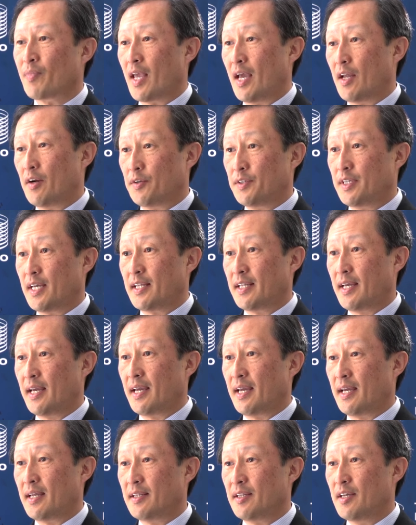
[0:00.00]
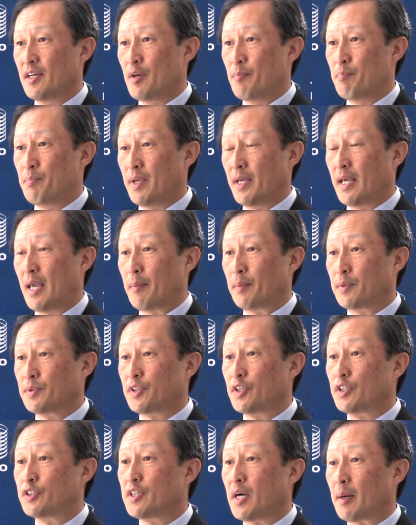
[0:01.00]
And on the other hand, being able
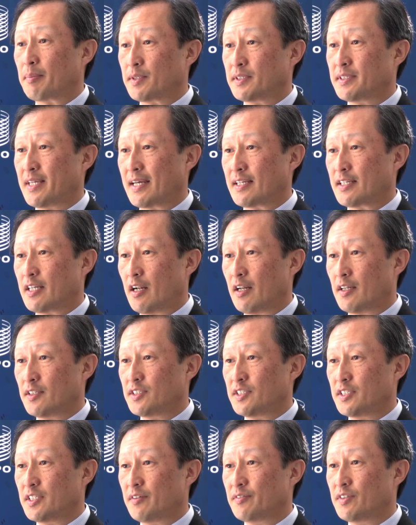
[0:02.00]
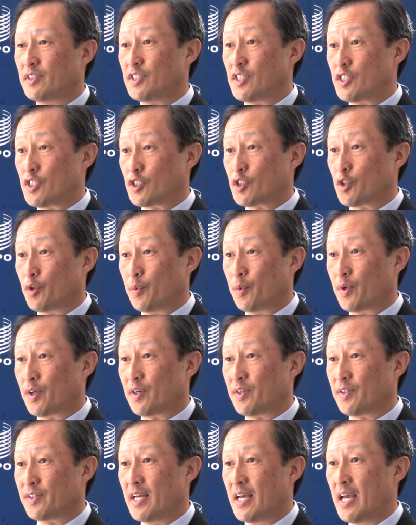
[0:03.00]
to adopt the technology of the digital
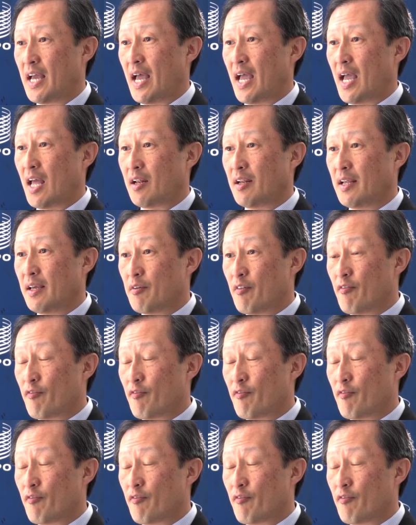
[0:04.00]
world and